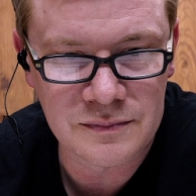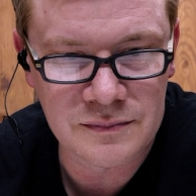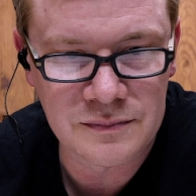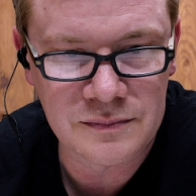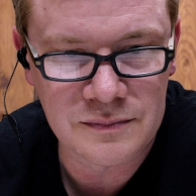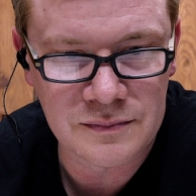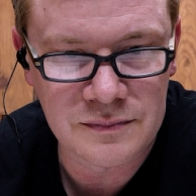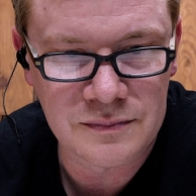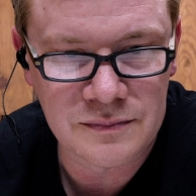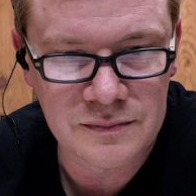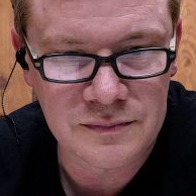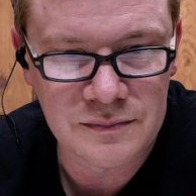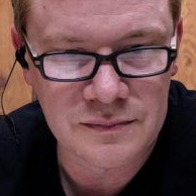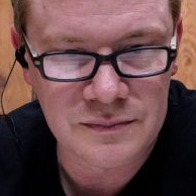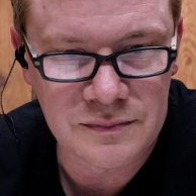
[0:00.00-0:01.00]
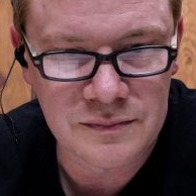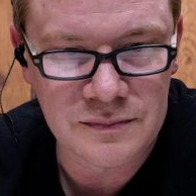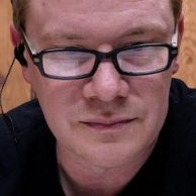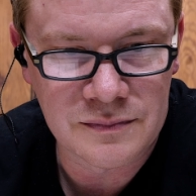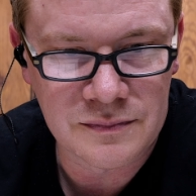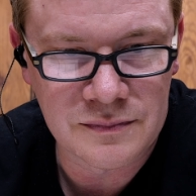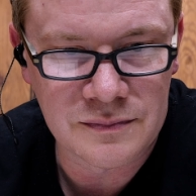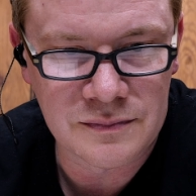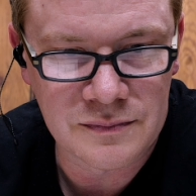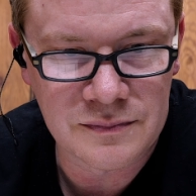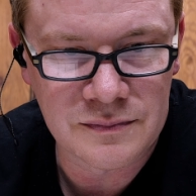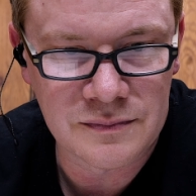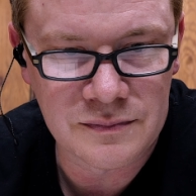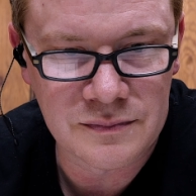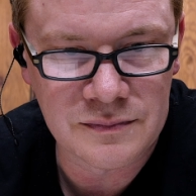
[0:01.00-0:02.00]

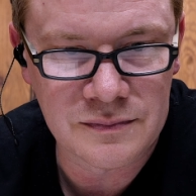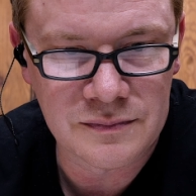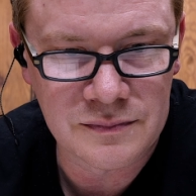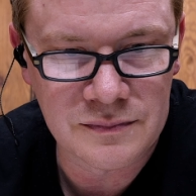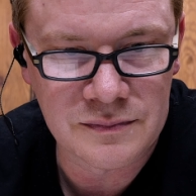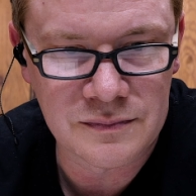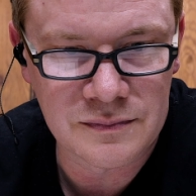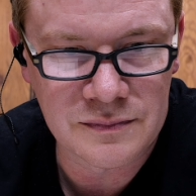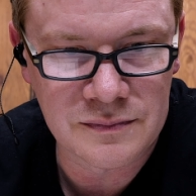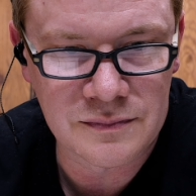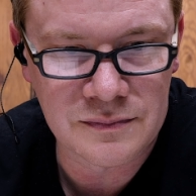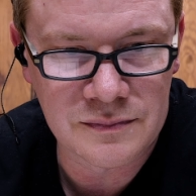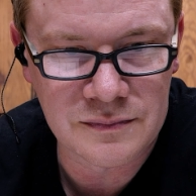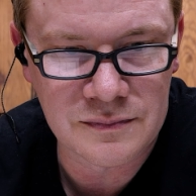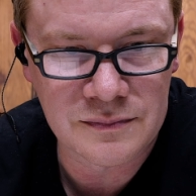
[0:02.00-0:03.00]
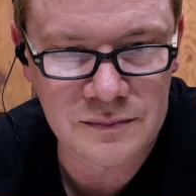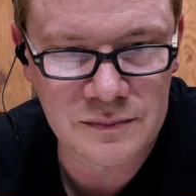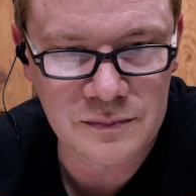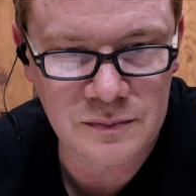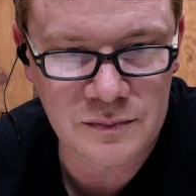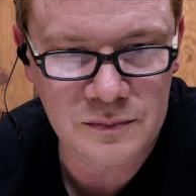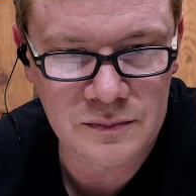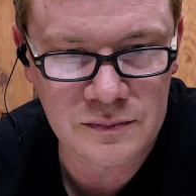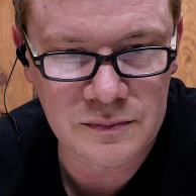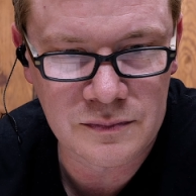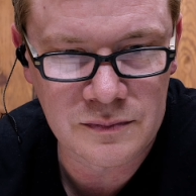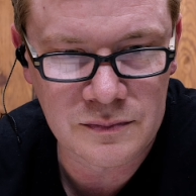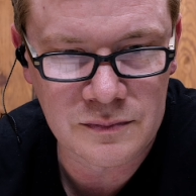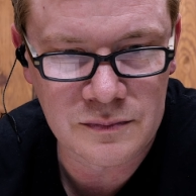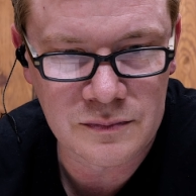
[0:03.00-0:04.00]

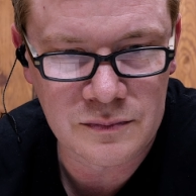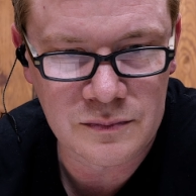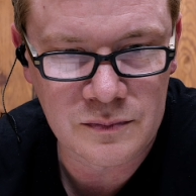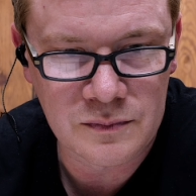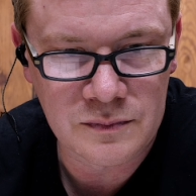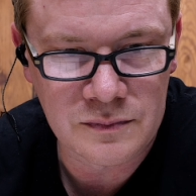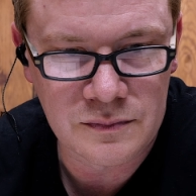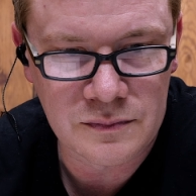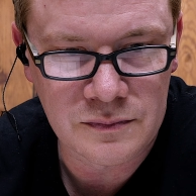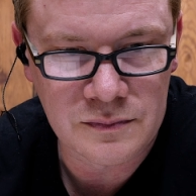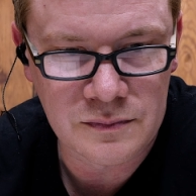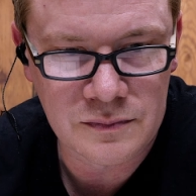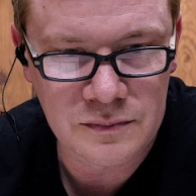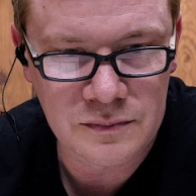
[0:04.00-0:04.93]
[no speech]